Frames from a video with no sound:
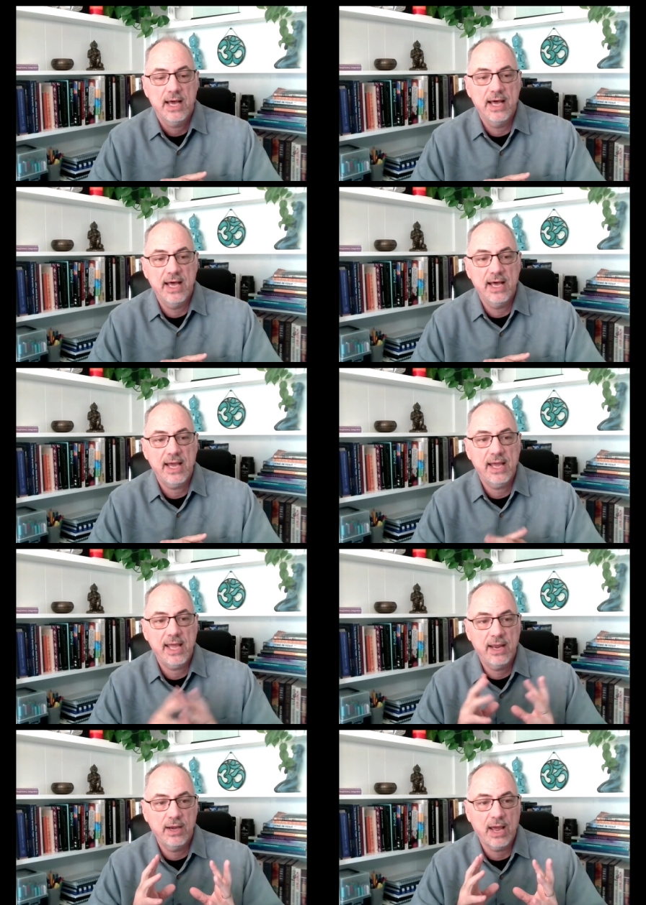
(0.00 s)
Uh,
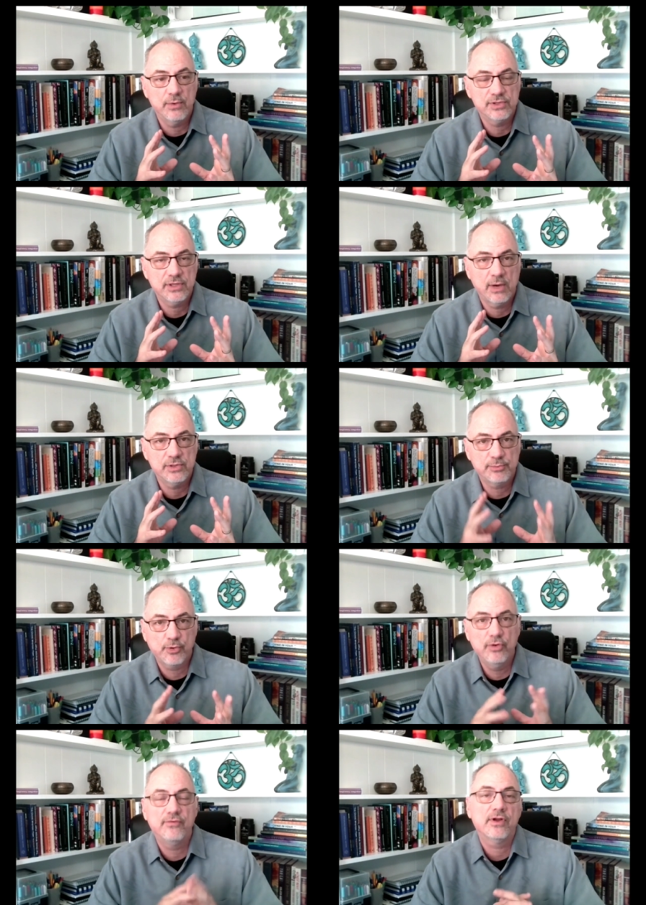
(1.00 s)
and I was I was
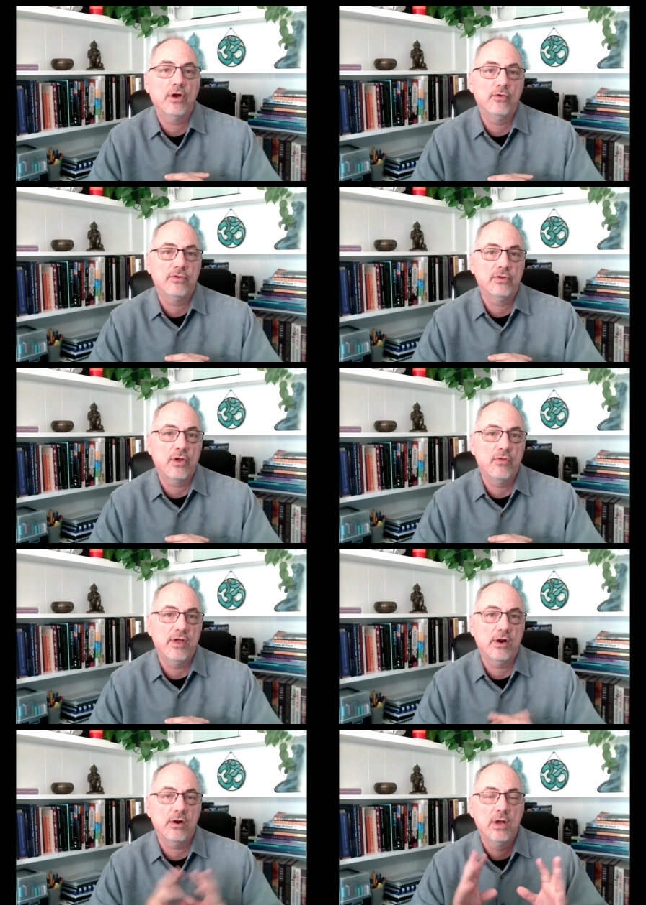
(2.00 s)
approved to go to go
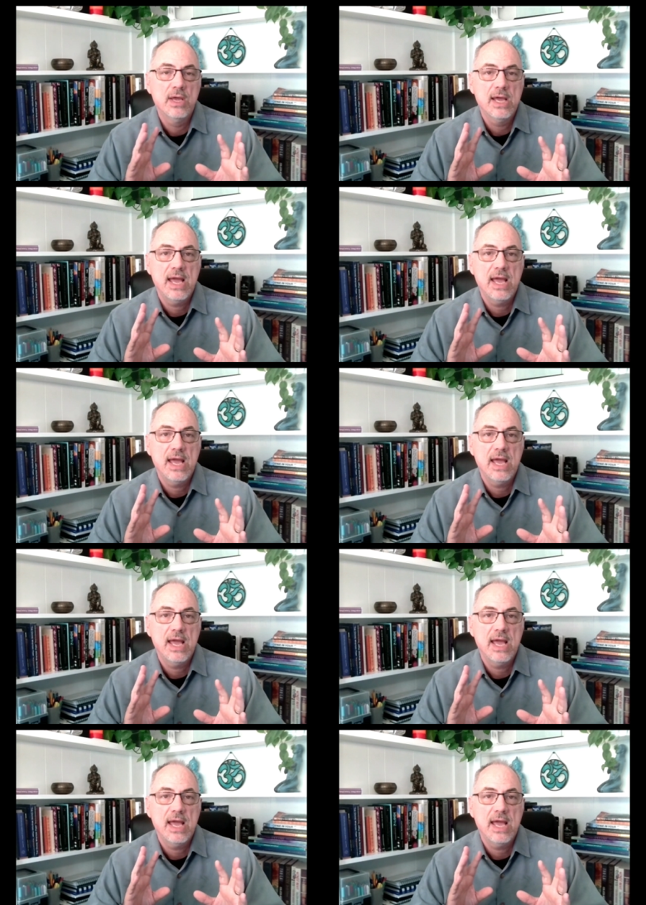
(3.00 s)
there,